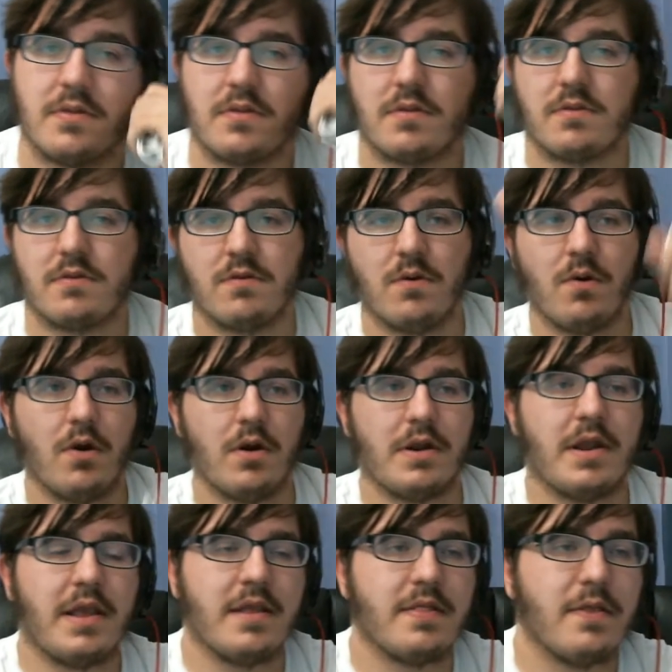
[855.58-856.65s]
so hard
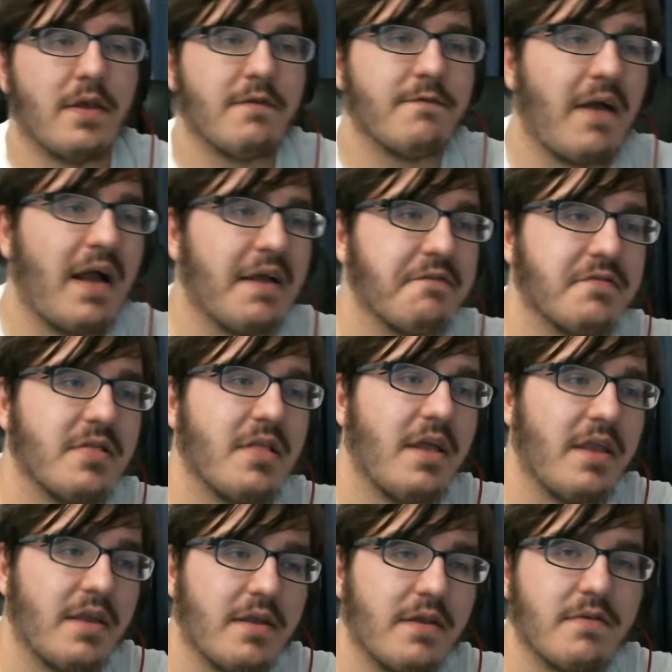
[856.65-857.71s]
to get the 5
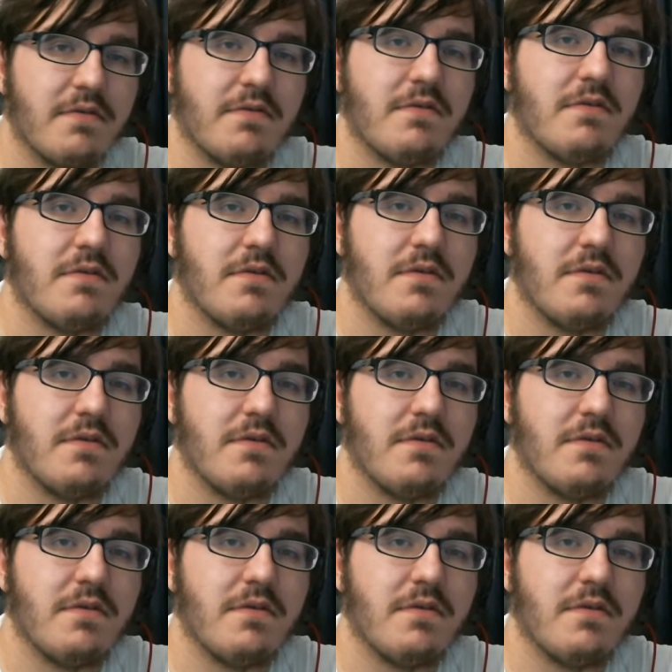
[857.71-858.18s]
likes,